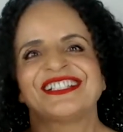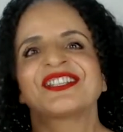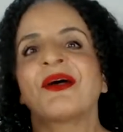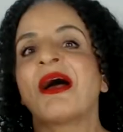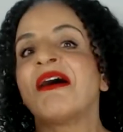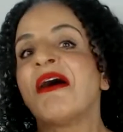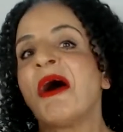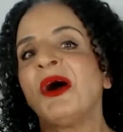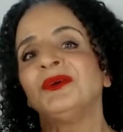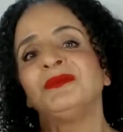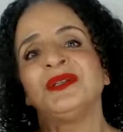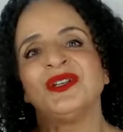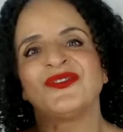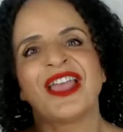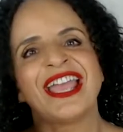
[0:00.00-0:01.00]
So I
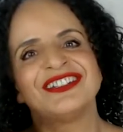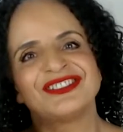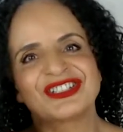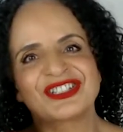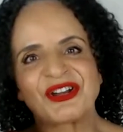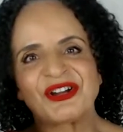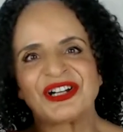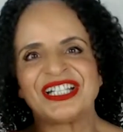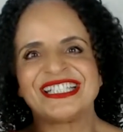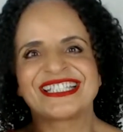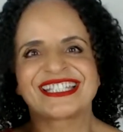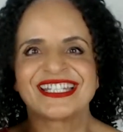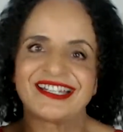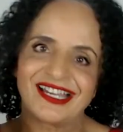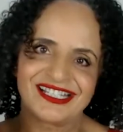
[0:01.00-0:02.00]
hope you've
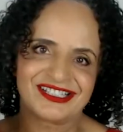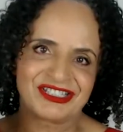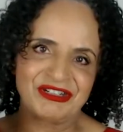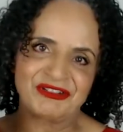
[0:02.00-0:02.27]
enjoyed tonight's